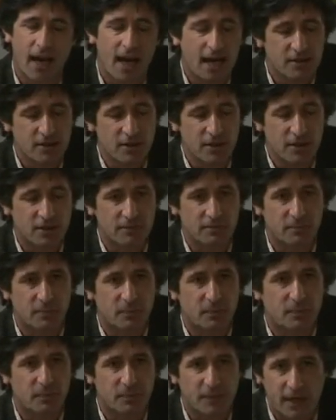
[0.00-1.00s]
And you know,
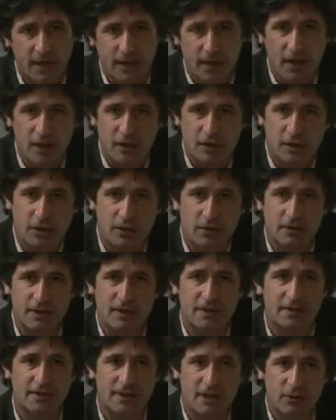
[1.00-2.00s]
that cartoon
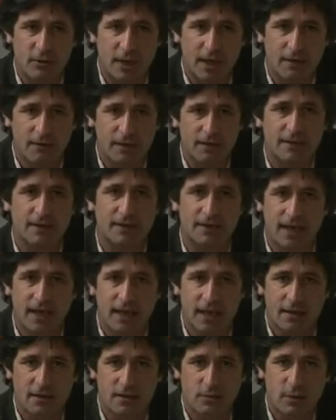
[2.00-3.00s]
is still relevant
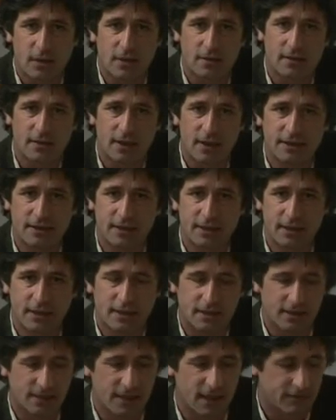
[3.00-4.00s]
today as it was in
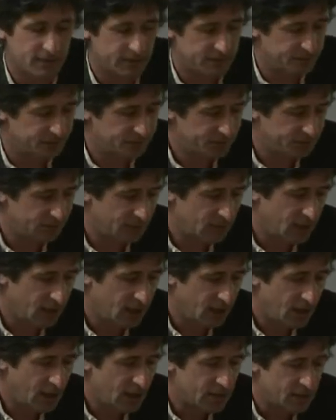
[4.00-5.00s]
1997.
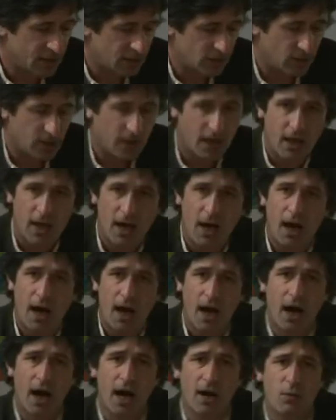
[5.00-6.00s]
So
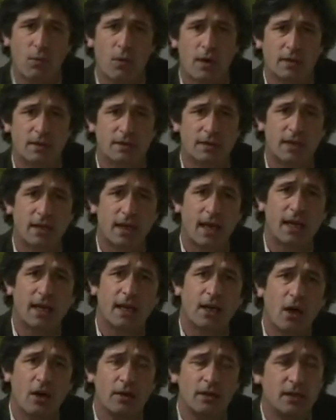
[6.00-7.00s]
I want, and
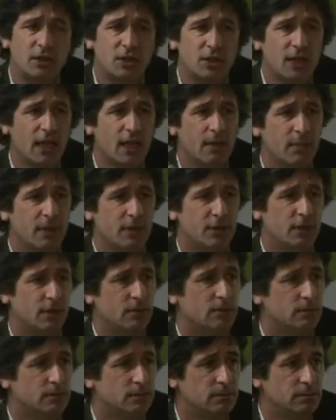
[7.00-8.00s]
like on the GM
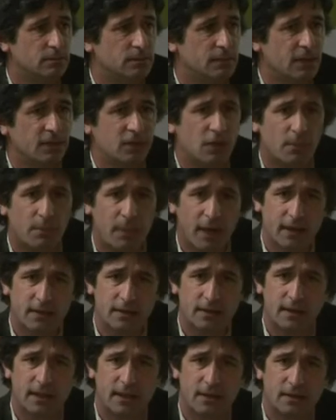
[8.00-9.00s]
issue, let's go back
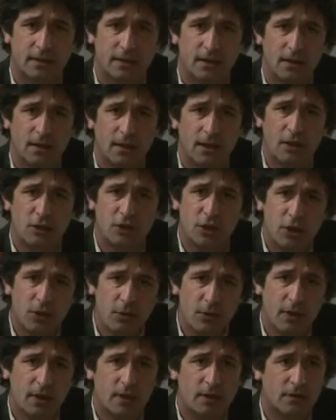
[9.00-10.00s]
to that.
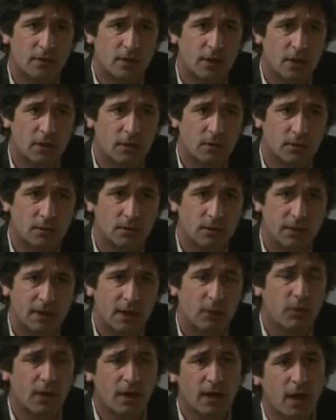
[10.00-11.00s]
2 years ago,
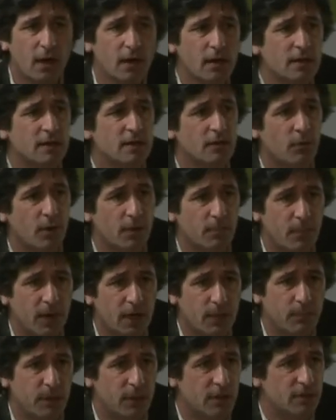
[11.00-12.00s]
now regardless of what
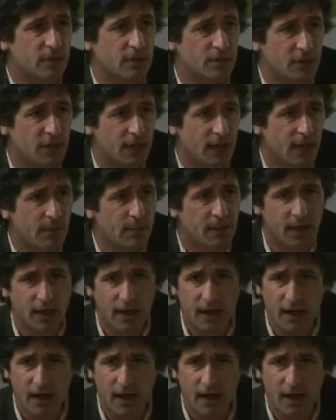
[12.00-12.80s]
my opinions on GM, and